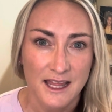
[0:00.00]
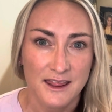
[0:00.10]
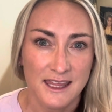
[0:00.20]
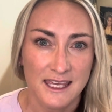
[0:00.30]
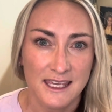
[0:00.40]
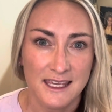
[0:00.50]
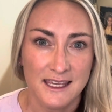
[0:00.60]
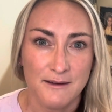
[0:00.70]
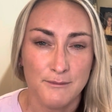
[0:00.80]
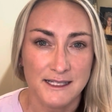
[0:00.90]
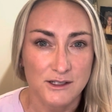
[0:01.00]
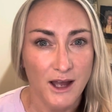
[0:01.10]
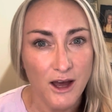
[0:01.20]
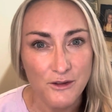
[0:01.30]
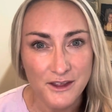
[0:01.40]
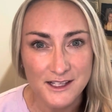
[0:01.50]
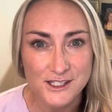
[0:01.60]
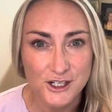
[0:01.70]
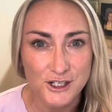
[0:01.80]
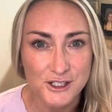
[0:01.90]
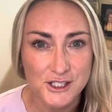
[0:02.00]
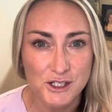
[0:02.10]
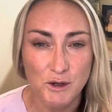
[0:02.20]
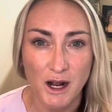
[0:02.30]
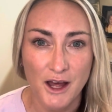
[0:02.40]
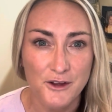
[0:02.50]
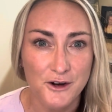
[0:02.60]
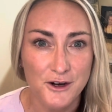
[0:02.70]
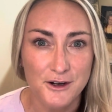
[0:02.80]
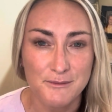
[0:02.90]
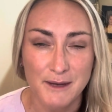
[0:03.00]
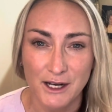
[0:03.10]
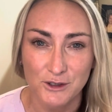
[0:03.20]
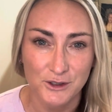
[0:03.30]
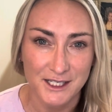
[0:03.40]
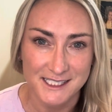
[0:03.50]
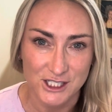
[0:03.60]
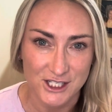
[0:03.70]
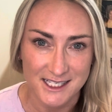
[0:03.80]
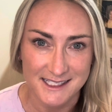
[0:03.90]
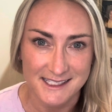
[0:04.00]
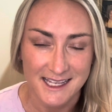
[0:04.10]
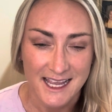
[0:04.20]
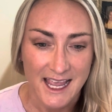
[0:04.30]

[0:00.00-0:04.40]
the mental health concerns or other medical conditions.